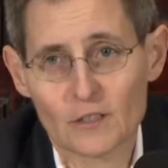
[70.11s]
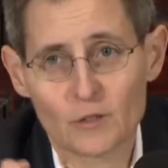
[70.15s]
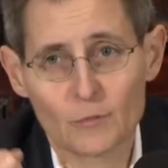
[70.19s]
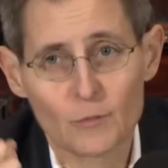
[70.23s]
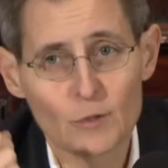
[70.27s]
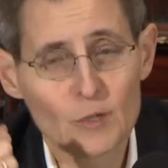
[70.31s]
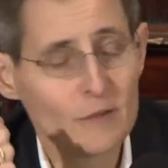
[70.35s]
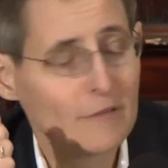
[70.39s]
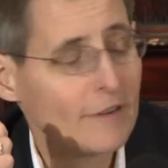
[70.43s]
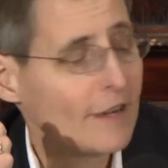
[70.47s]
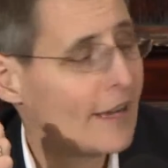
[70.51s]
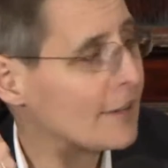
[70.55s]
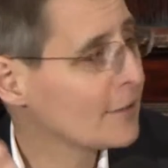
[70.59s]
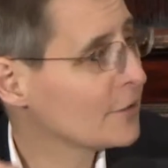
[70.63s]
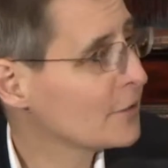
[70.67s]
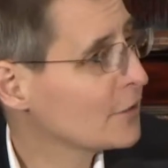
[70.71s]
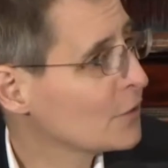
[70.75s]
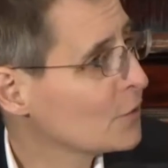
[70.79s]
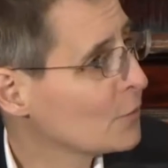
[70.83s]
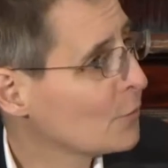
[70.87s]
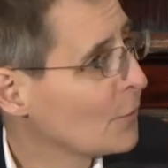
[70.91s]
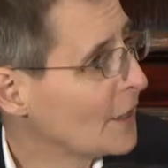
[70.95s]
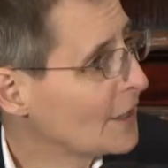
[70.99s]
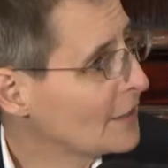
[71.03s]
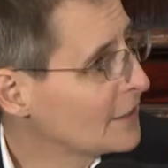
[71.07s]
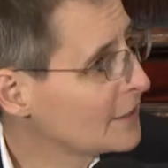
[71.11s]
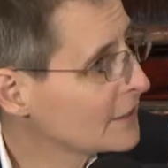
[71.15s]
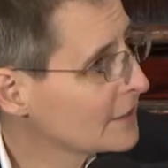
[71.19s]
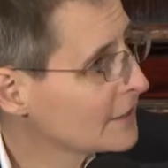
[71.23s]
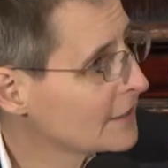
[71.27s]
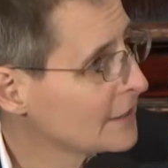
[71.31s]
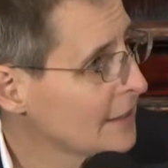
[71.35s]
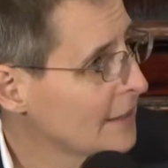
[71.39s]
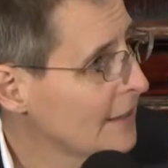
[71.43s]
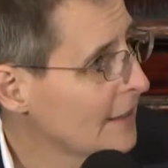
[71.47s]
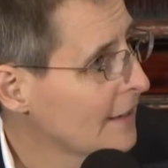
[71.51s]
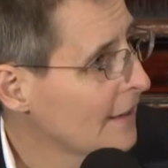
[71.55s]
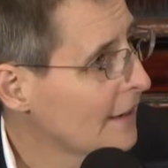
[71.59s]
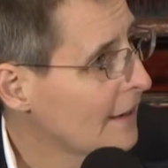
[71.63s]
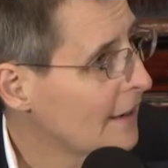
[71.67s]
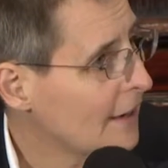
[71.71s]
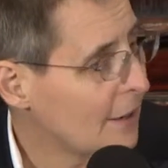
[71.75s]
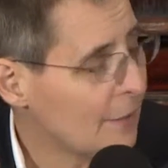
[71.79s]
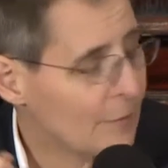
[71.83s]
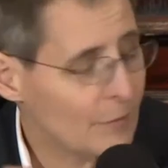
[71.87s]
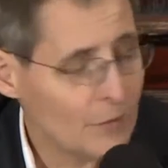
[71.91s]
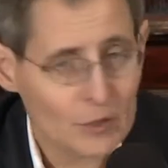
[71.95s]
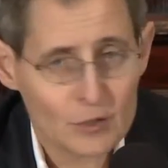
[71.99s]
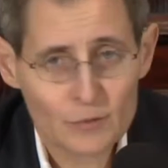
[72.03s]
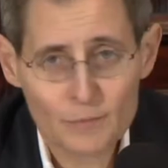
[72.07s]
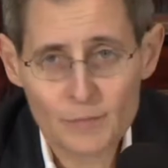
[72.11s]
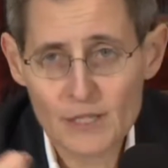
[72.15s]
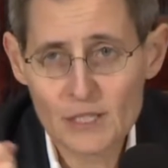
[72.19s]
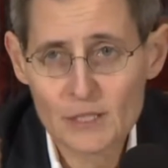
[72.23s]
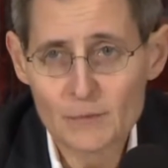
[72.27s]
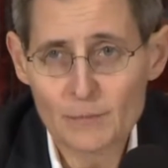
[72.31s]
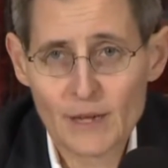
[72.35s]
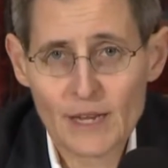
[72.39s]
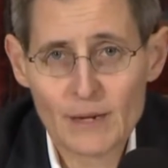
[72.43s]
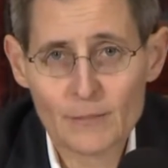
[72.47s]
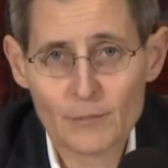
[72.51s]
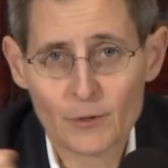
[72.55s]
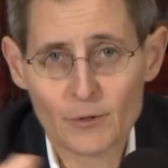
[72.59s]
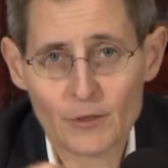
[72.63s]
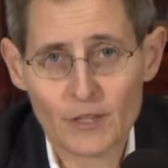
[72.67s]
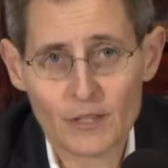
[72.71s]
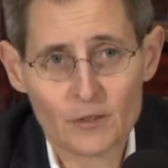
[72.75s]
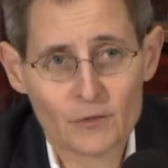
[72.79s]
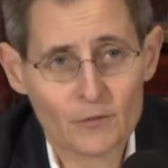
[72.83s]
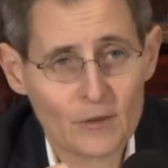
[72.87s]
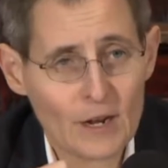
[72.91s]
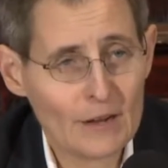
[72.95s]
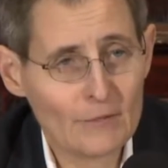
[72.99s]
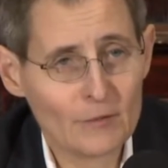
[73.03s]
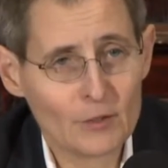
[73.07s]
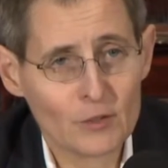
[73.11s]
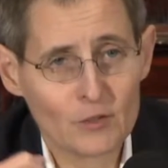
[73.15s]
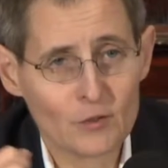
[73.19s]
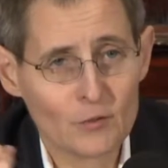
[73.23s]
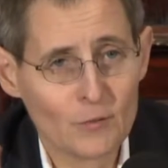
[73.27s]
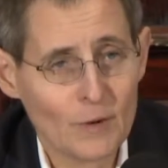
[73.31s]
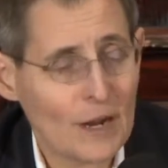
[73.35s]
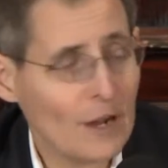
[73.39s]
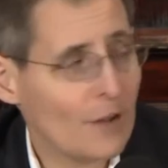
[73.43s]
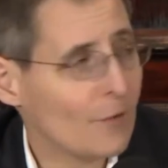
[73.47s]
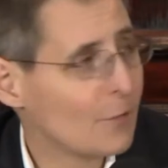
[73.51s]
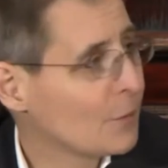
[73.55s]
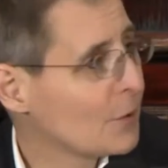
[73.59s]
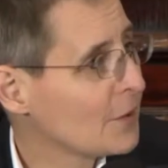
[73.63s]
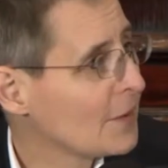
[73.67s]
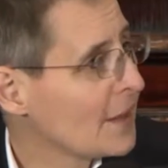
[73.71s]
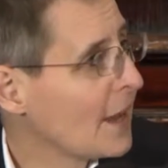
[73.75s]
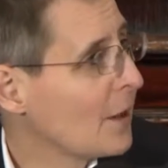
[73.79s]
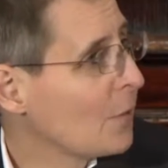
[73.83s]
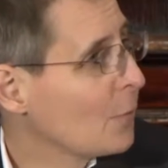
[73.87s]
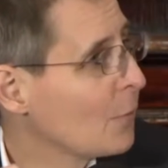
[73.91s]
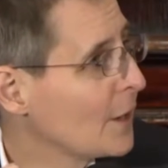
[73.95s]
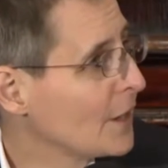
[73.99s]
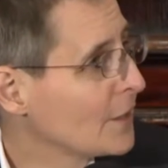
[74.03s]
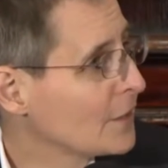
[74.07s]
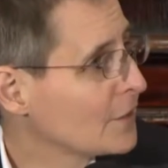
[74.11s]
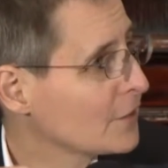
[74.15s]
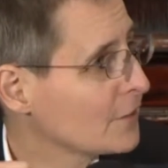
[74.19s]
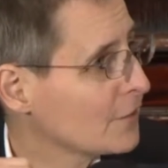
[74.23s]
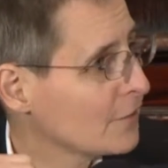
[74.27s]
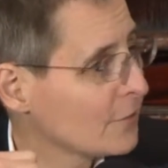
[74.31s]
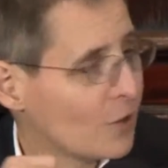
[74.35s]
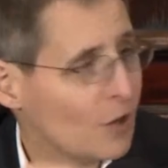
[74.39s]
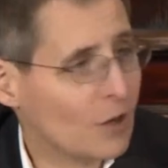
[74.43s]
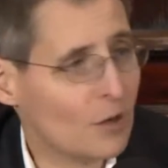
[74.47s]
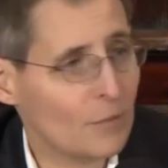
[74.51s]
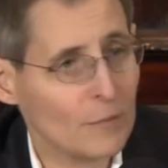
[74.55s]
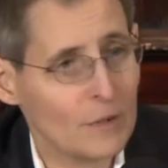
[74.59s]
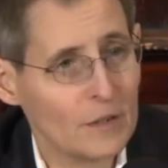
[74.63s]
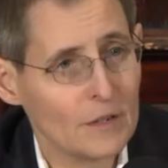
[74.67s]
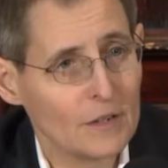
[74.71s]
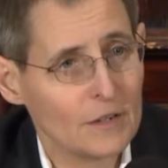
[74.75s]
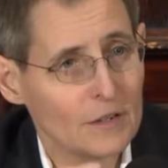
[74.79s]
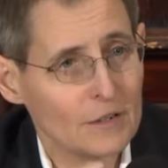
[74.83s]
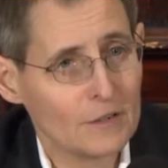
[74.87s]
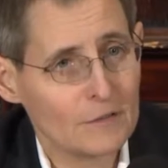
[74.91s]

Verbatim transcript: So when you have hazardous waste, there's a piece of paper that travels around with that waste from